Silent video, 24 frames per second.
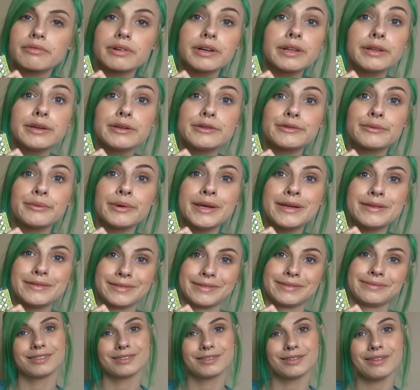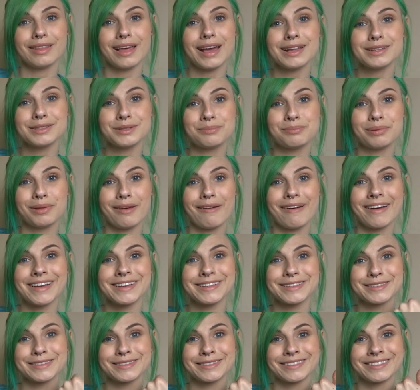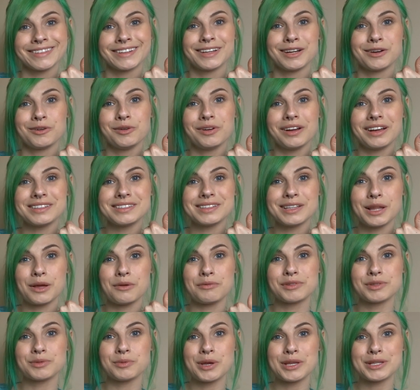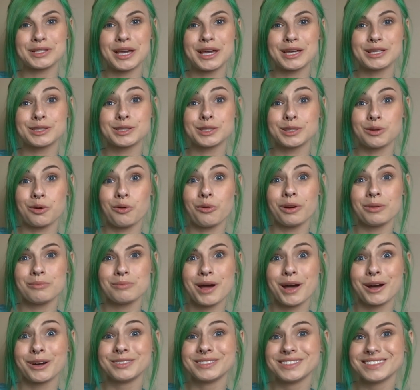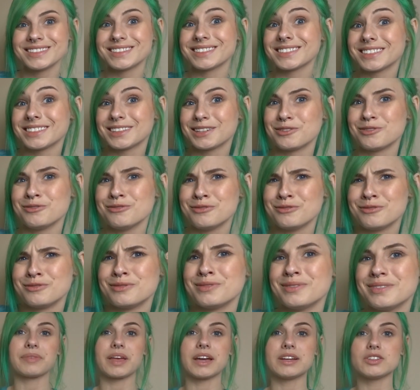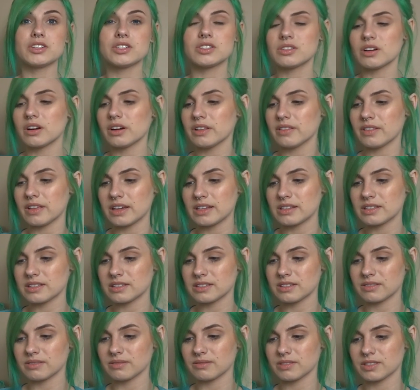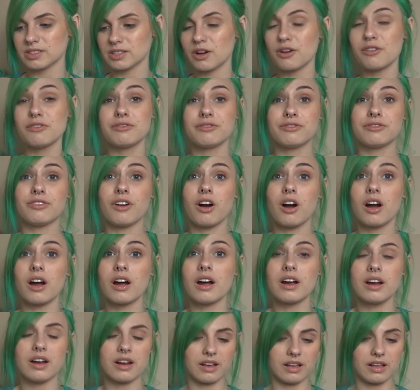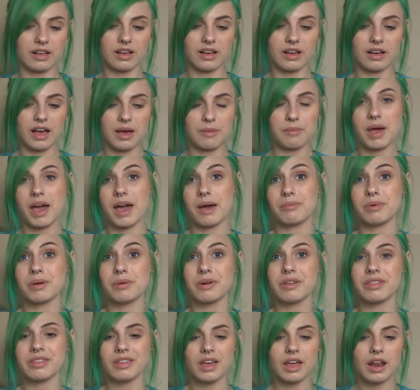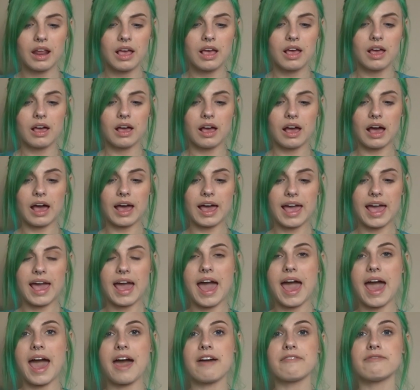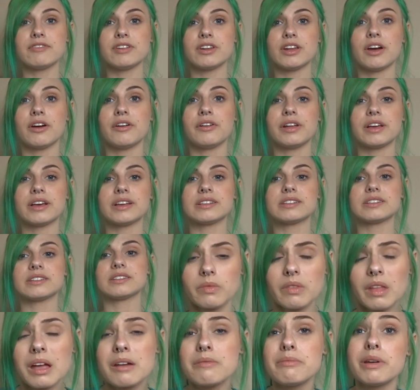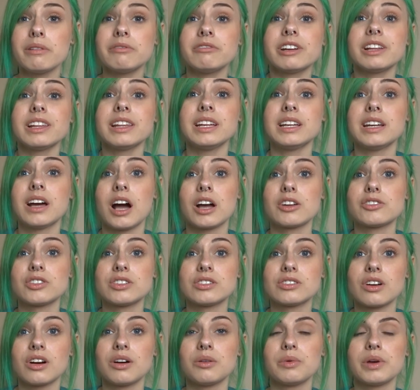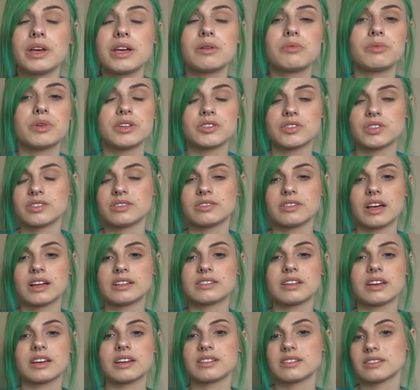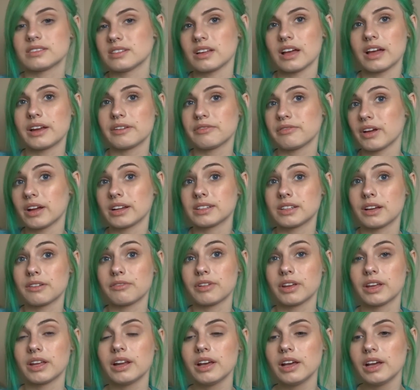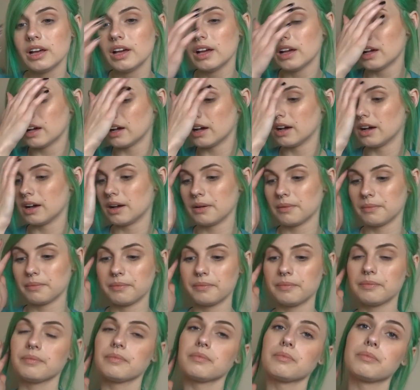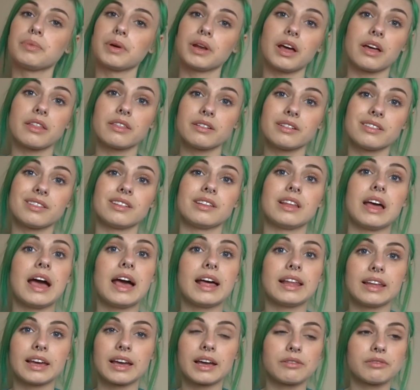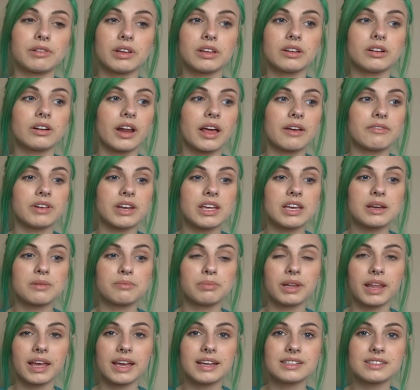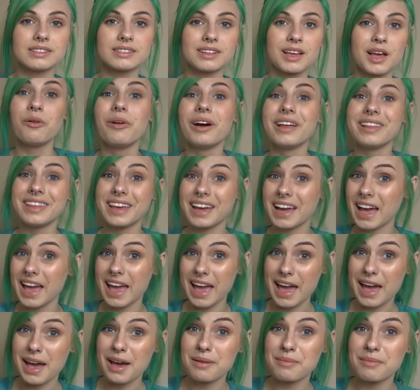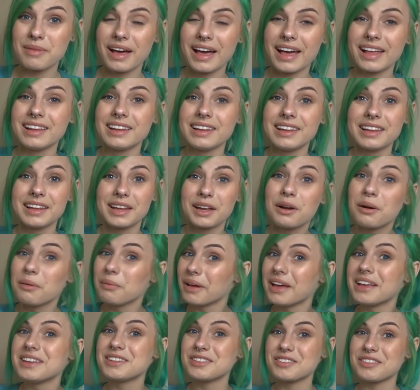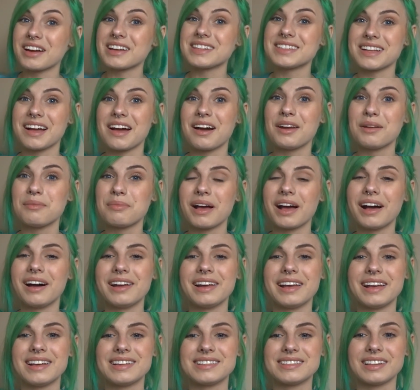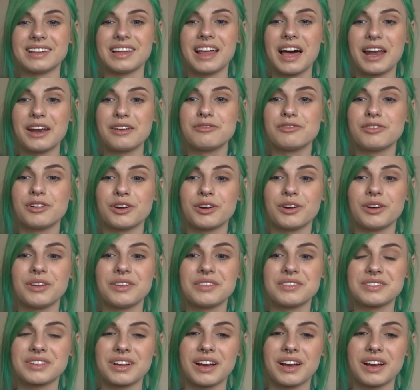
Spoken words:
really sweet, so that's a plus. Who doesn't love sweet tasting hormones? Ooh. I just started this. So far, I'm happy with it. I have noticed I've been really nauseous all week, which is, that's like a side effect of it. But other than that, like I really don't have any complaints. One thing I am a little bit stressed out about is a lot of girls,